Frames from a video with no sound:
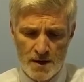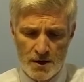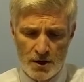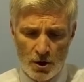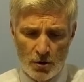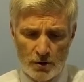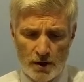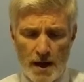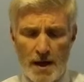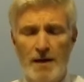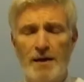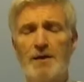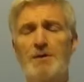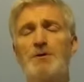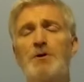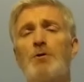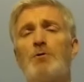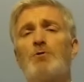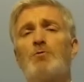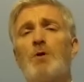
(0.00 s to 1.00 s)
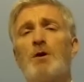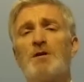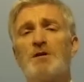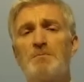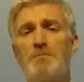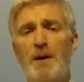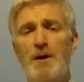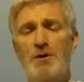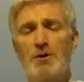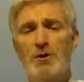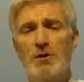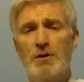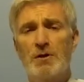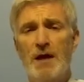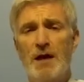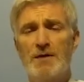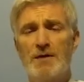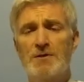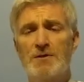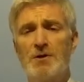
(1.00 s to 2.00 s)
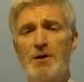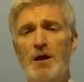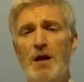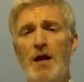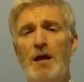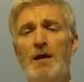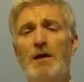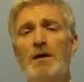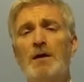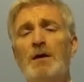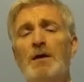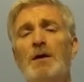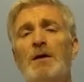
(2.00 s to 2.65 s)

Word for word: Okay, let's go to our special guest today,